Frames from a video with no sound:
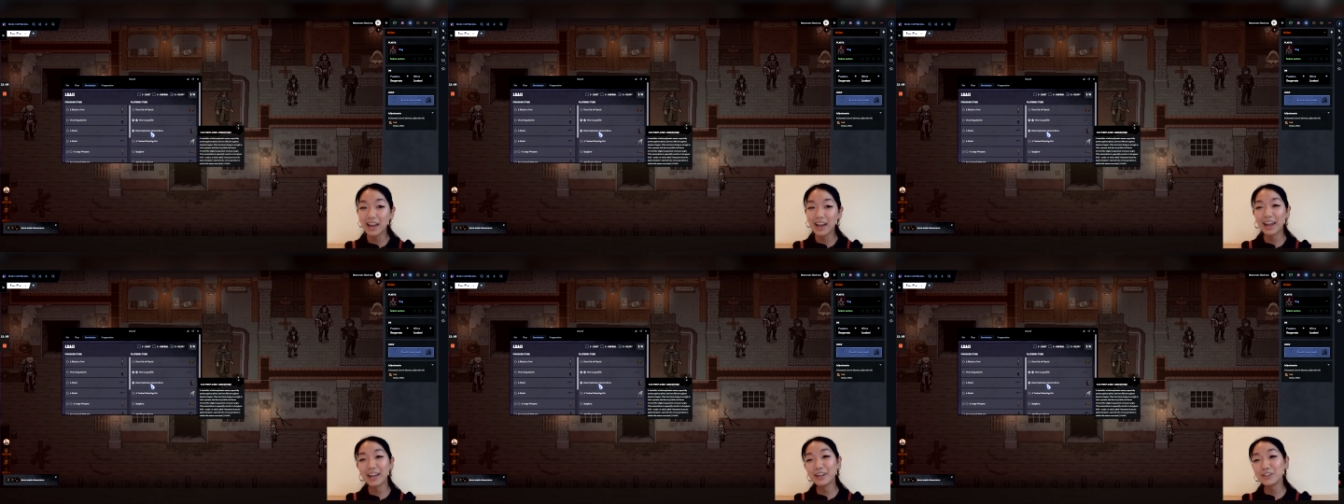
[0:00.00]

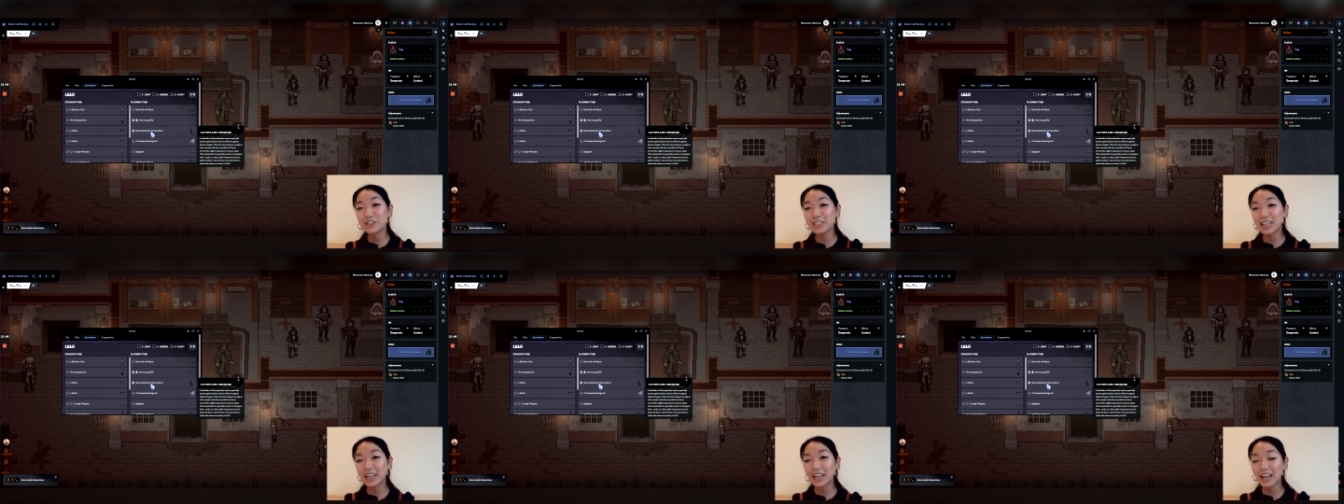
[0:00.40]
and just
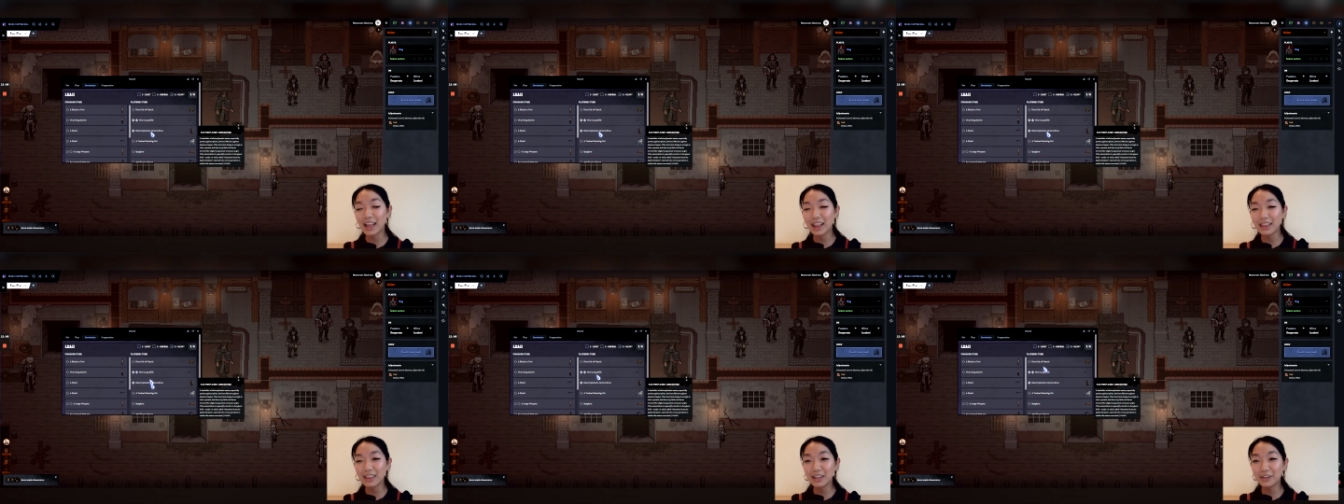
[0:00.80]
like
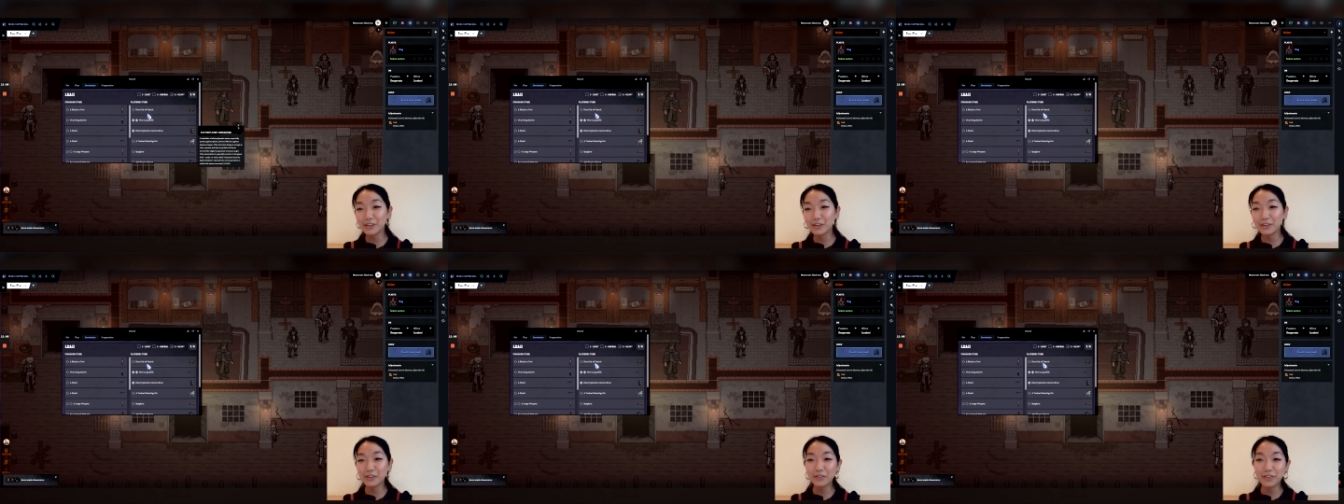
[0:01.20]

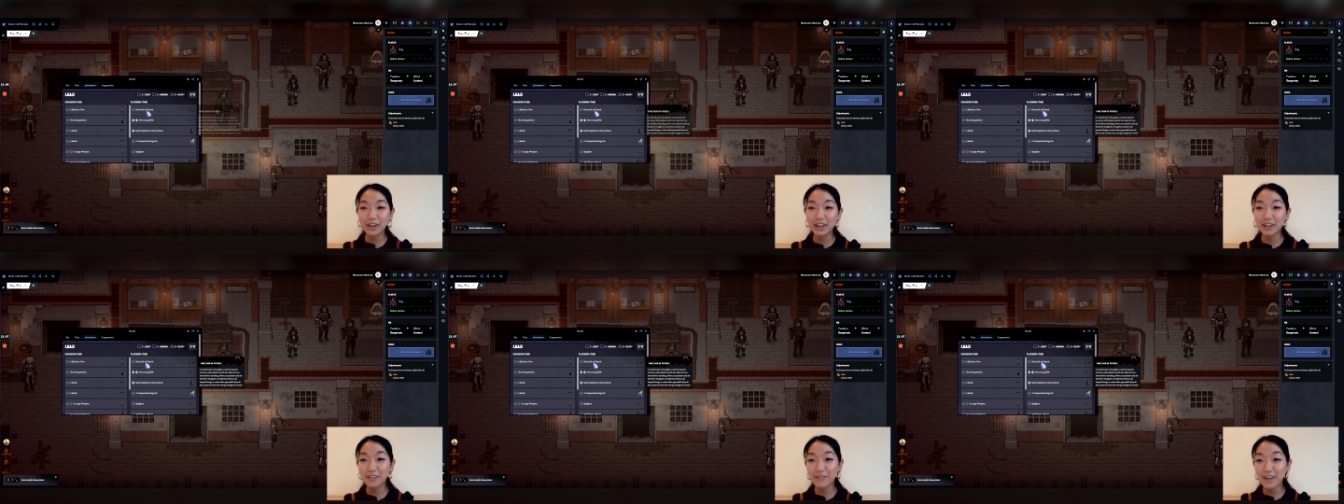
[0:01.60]
little
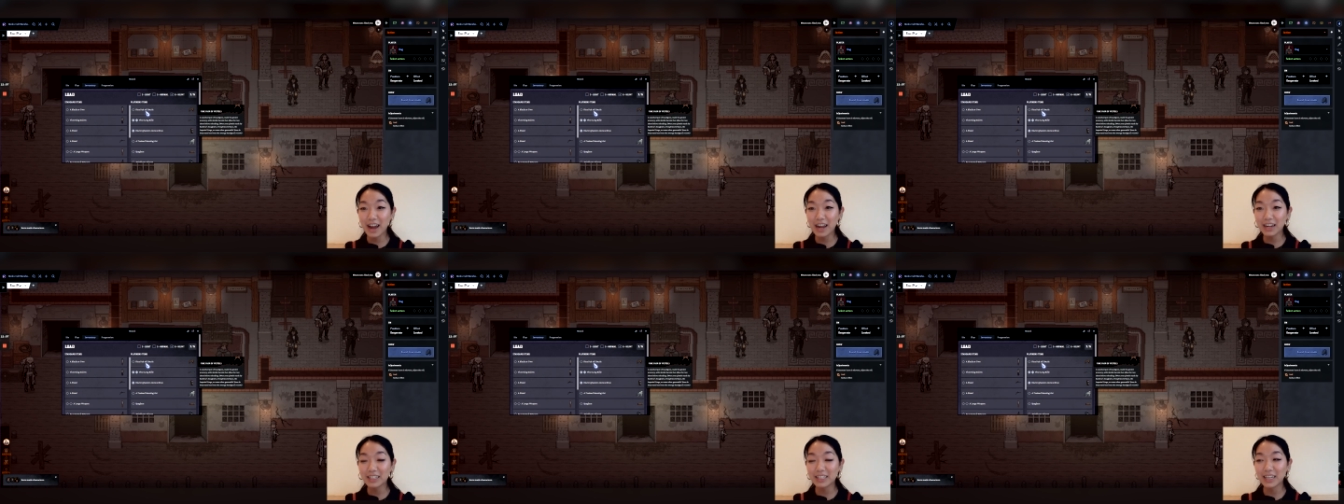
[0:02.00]
fun
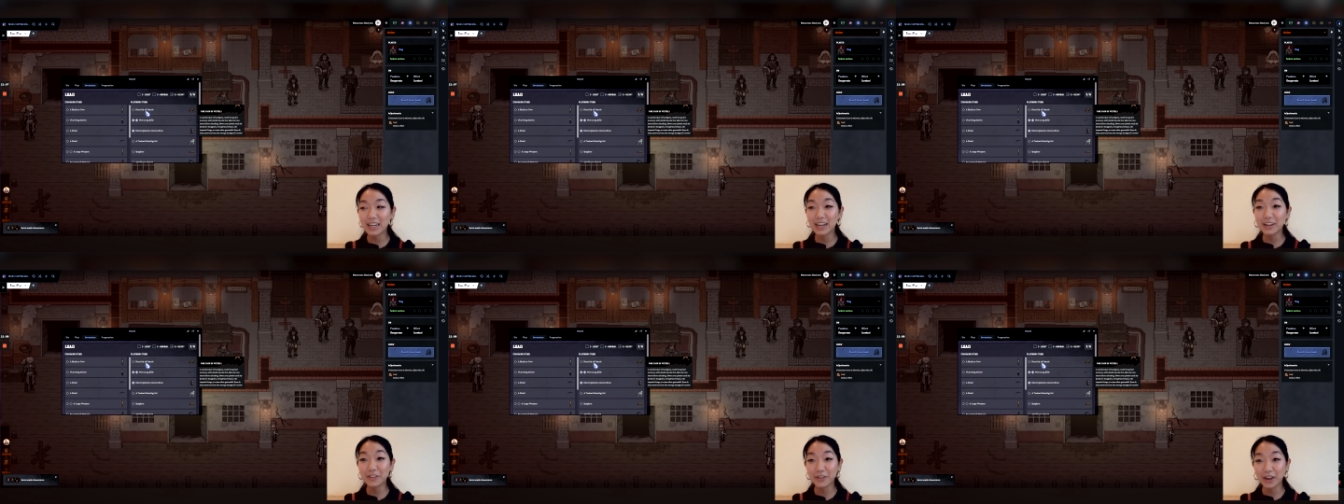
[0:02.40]
fact,
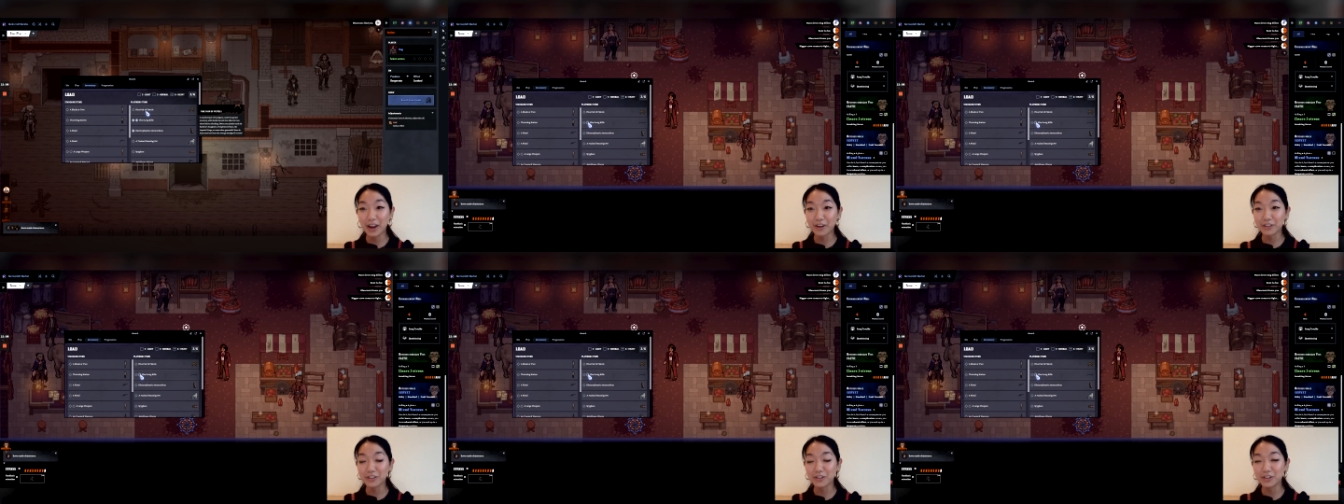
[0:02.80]
their
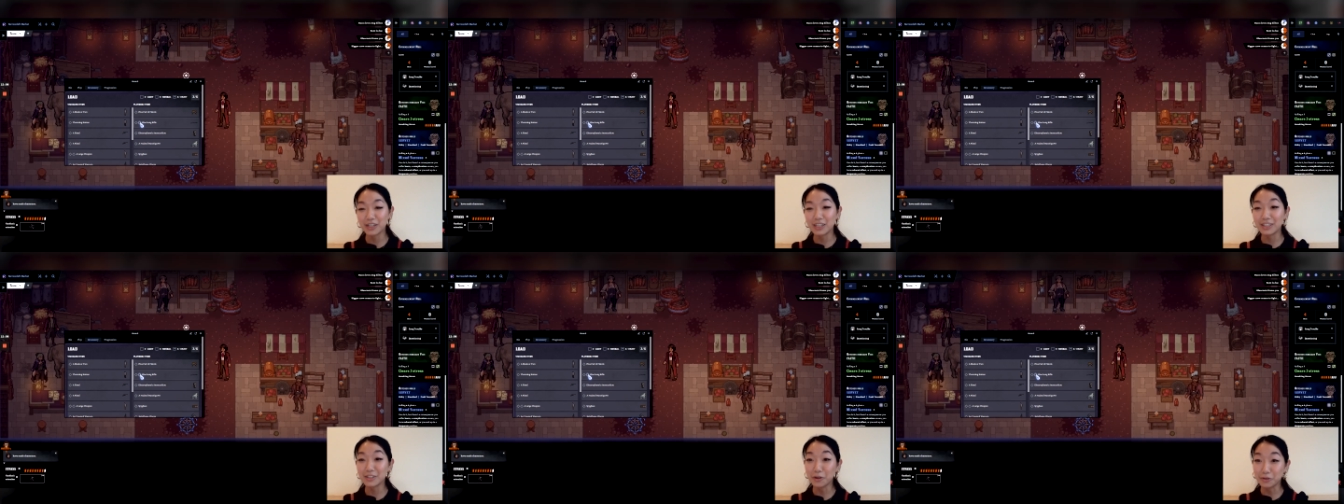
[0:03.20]
character
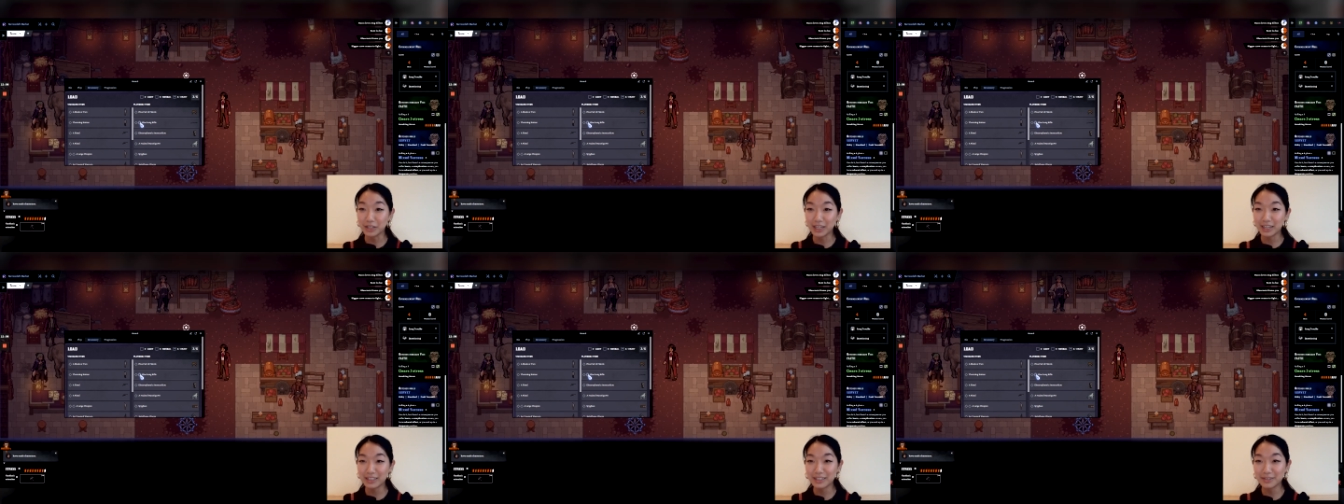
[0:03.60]
is
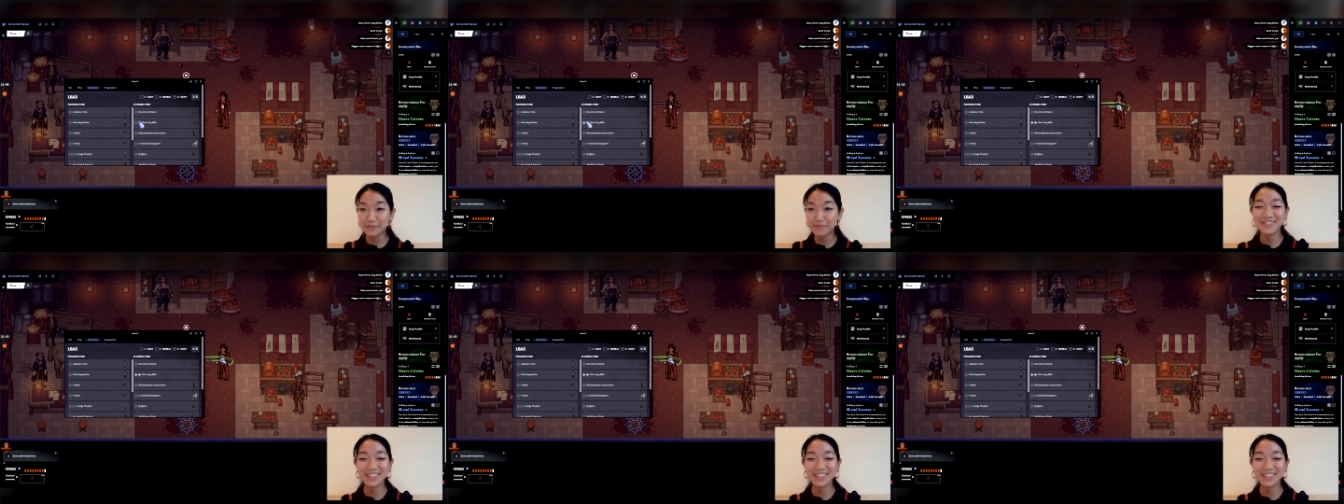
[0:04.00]
holding it.